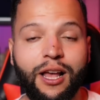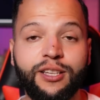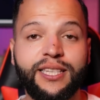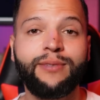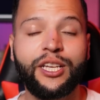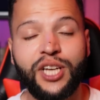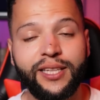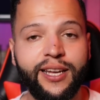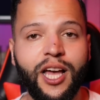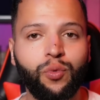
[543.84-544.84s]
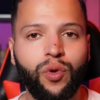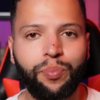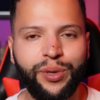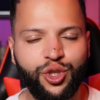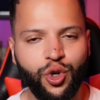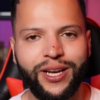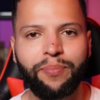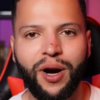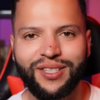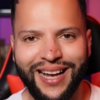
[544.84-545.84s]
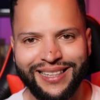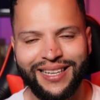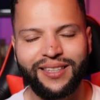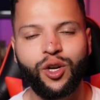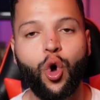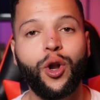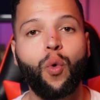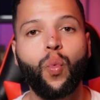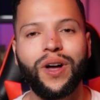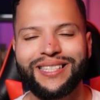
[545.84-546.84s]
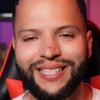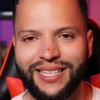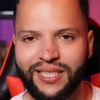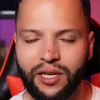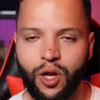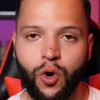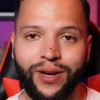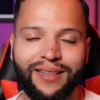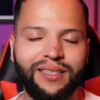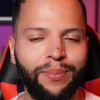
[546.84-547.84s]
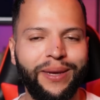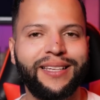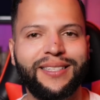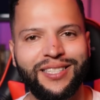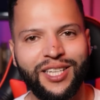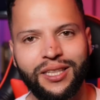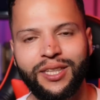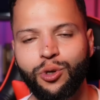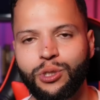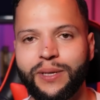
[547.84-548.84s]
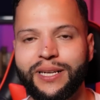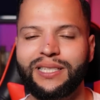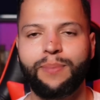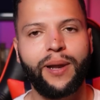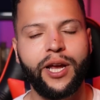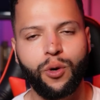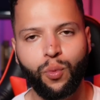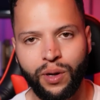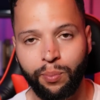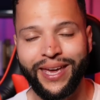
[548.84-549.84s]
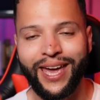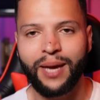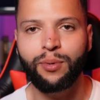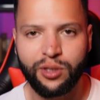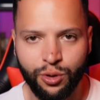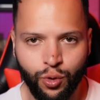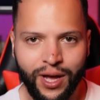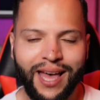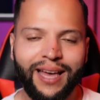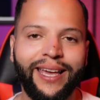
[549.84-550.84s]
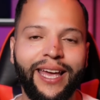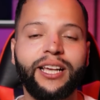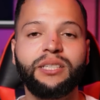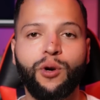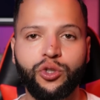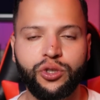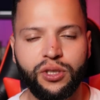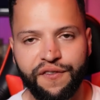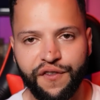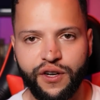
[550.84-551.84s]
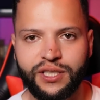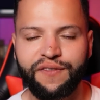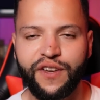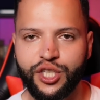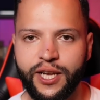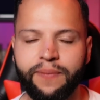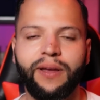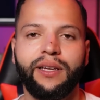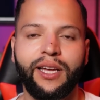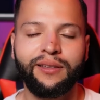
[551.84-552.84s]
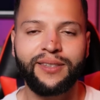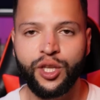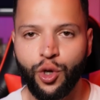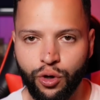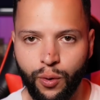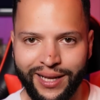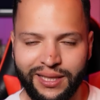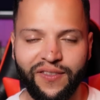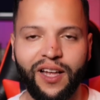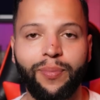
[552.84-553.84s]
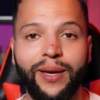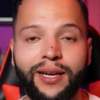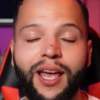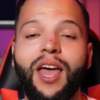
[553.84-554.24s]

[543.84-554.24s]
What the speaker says: Now, it seems that Xavi Riyad will be joining Barca Atletic on a 1-season loan, and to me, this is good news, because the player will be able to get exposure to the first division, continue growing and developing,